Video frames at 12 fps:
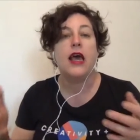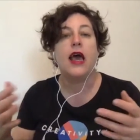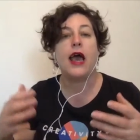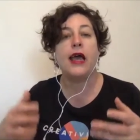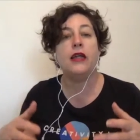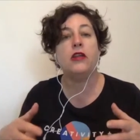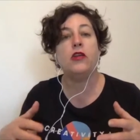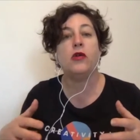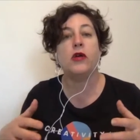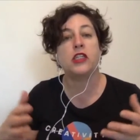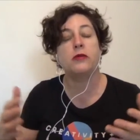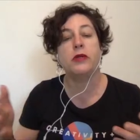And you're
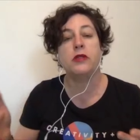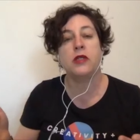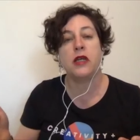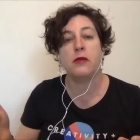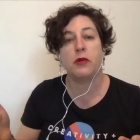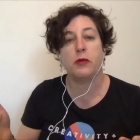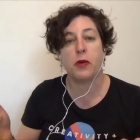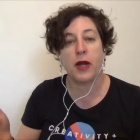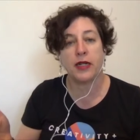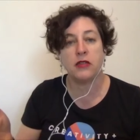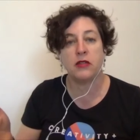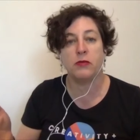actually building up your
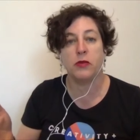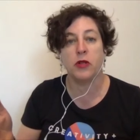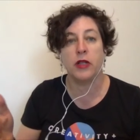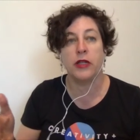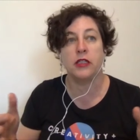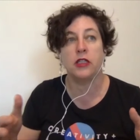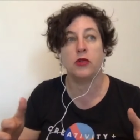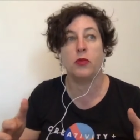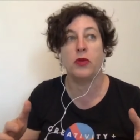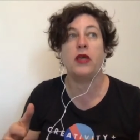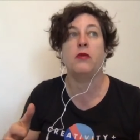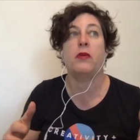practice in Berlin to
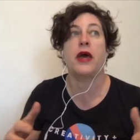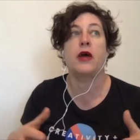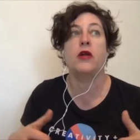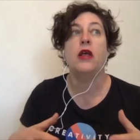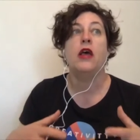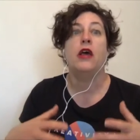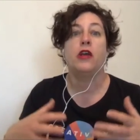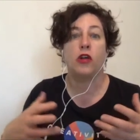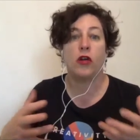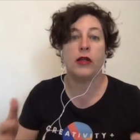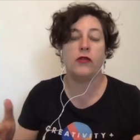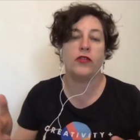be about
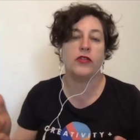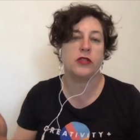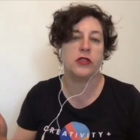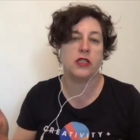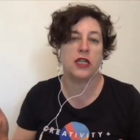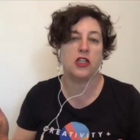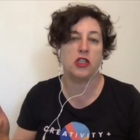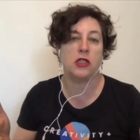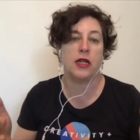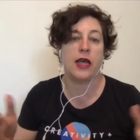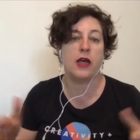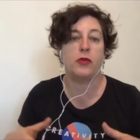creative facilitation
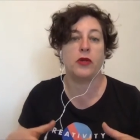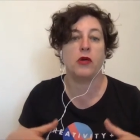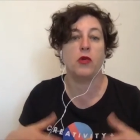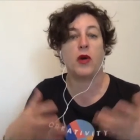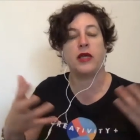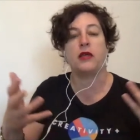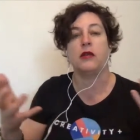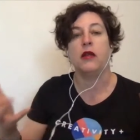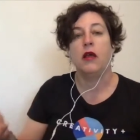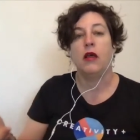and helping awaken